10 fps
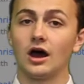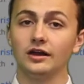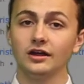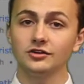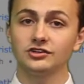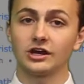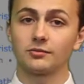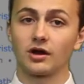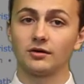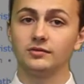Another data
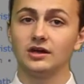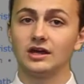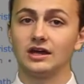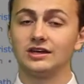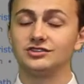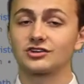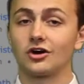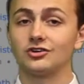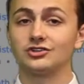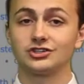problem is
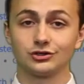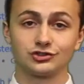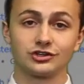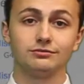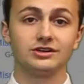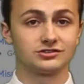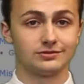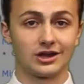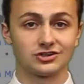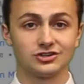called children
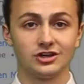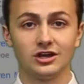mismatch.